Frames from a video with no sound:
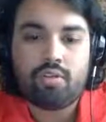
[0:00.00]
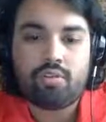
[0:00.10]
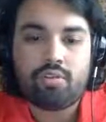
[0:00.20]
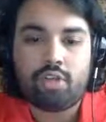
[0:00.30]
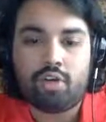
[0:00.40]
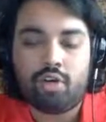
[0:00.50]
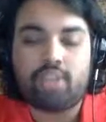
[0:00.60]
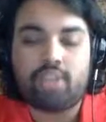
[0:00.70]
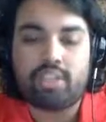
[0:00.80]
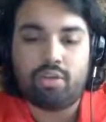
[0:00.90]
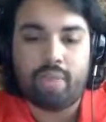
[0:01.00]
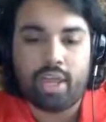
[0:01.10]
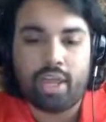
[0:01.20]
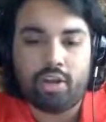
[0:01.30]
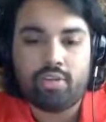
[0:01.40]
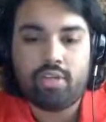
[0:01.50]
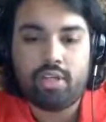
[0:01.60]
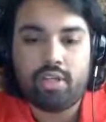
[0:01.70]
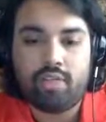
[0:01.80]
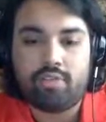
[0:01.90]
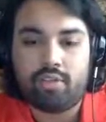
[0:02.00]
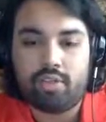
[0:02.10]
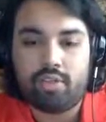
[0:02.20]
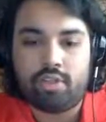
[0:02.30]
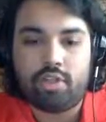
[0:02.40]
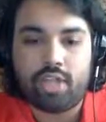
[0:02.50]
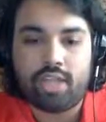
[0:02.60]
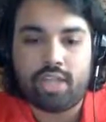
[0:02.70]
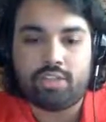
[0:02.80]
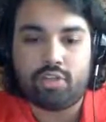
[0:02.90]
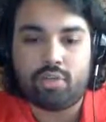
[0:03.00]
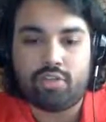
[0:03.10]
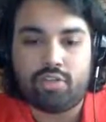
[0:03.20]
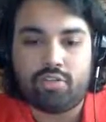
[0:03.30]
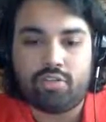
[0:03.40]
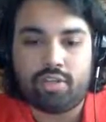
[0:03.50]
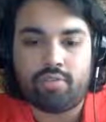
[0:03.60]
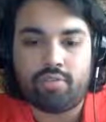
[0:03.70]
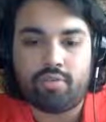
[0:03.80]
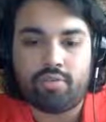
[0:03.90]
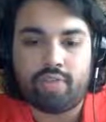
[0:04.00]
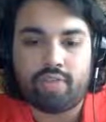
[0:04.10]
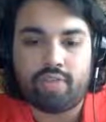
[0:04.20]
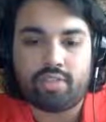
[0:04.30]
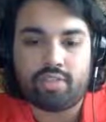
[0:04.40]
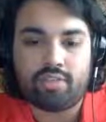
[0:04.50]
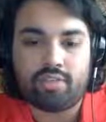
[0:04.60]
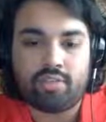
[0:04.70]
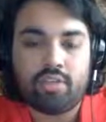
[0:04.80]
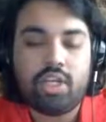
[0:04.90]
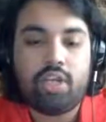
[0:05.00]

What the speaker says: So a single pair. If you look at 0, 1, 2, 3, 4, 5, 6, 7,